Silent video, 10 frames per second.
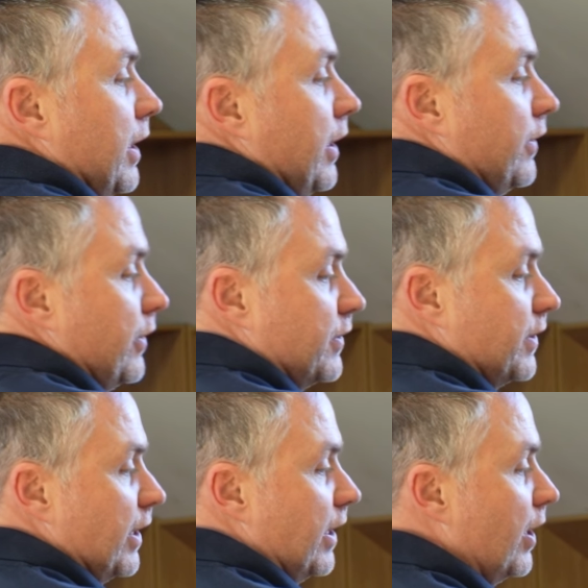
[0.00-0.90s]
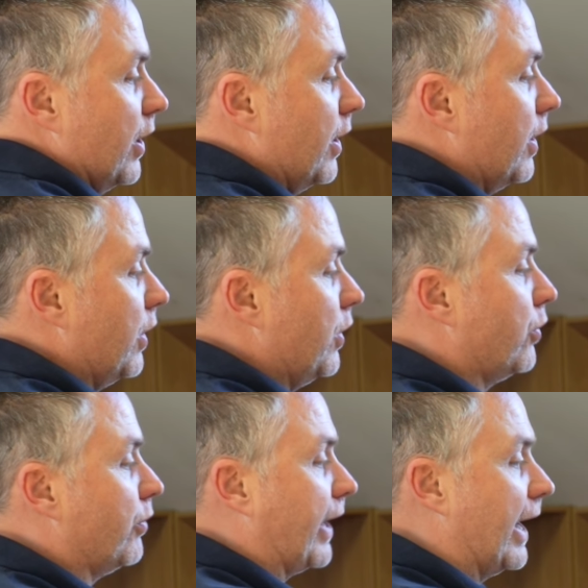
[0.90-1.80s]
There's the
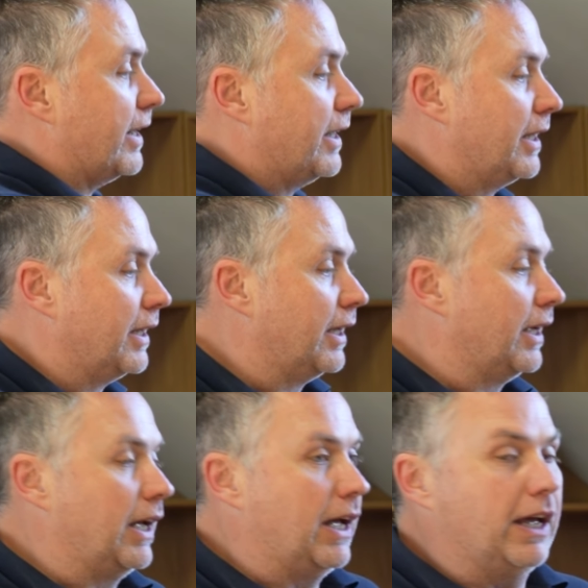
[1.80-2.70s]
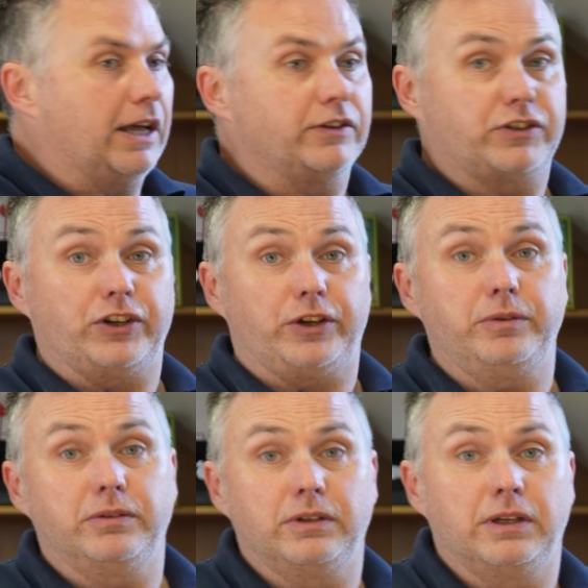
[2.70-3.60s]
Uragan
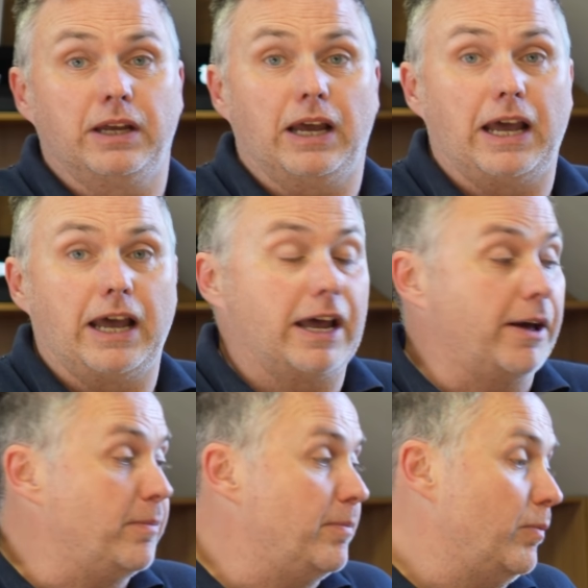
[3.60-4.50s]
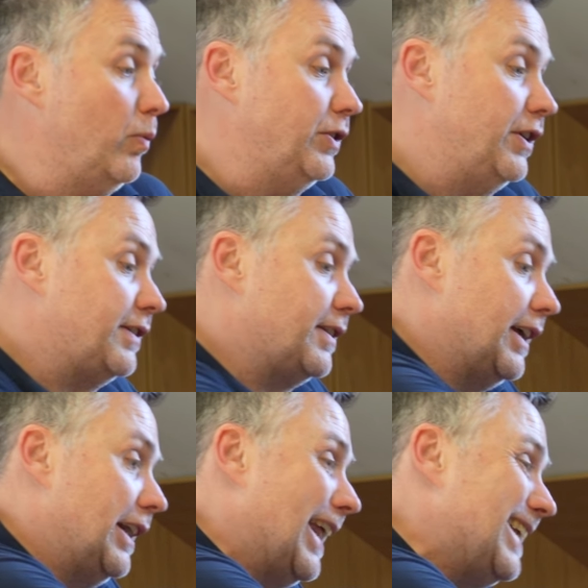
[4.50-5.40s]
2, which is
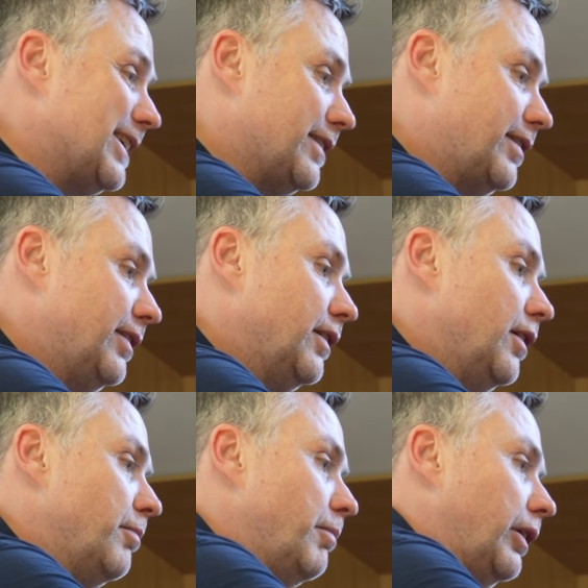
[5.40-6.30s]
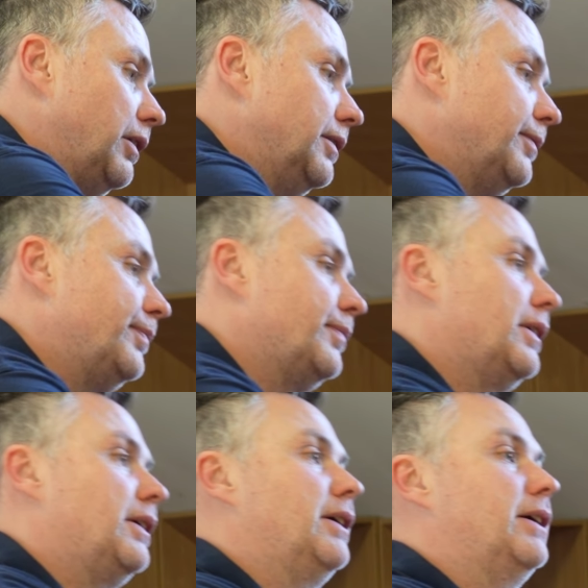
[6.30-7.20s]
the latest model.
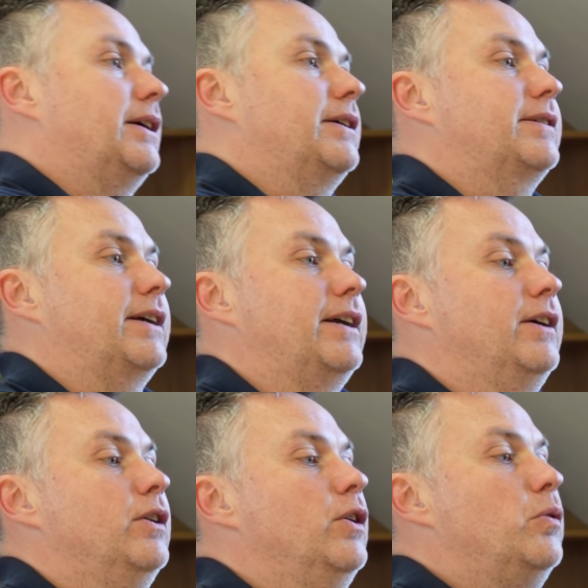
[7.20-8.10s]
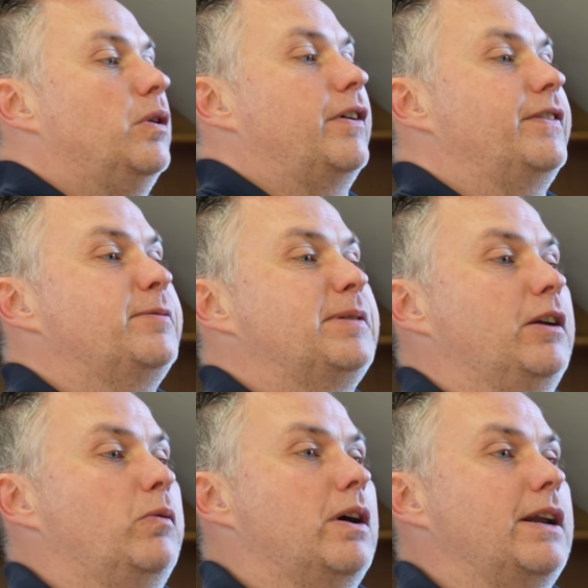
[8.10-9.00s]
So what I've got, this
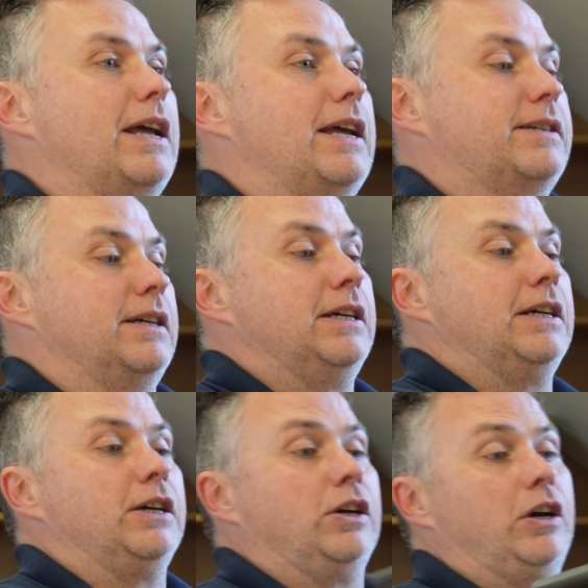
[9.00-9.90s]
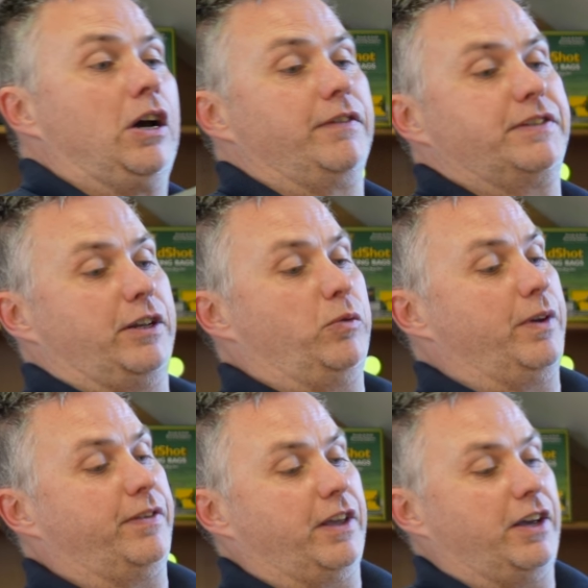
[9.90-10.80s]
particular one is obviously
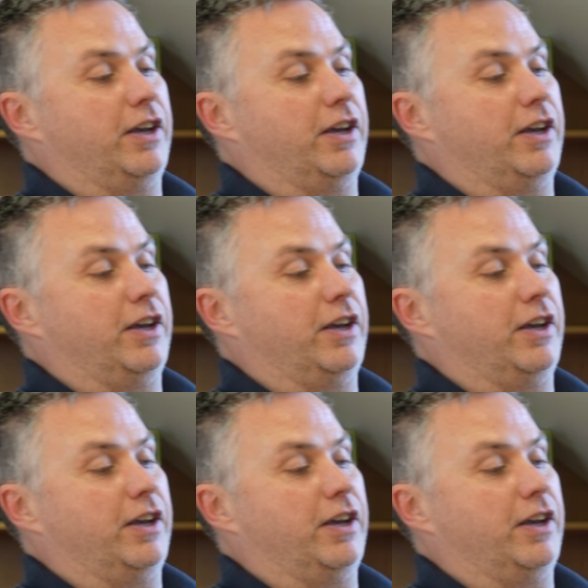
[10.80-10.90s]
with the